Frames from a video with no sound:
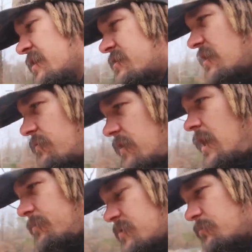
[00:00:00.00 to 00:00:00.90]
see if it
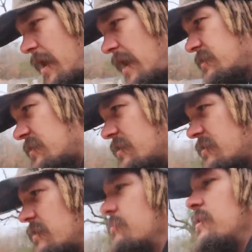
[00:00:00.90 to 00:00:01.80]
helps them pass
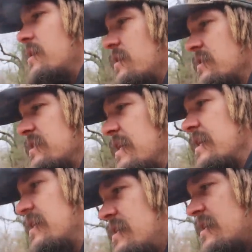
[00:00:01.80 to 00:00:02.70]
anything because
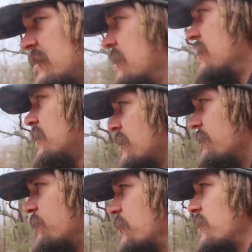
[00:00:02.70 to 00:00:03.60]
uh,
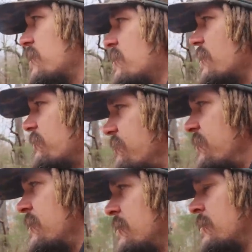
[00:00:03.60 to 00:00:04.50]
if you get
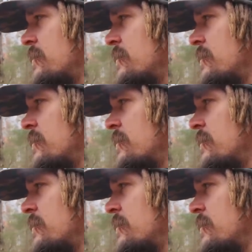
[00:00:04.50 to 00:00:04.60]
enough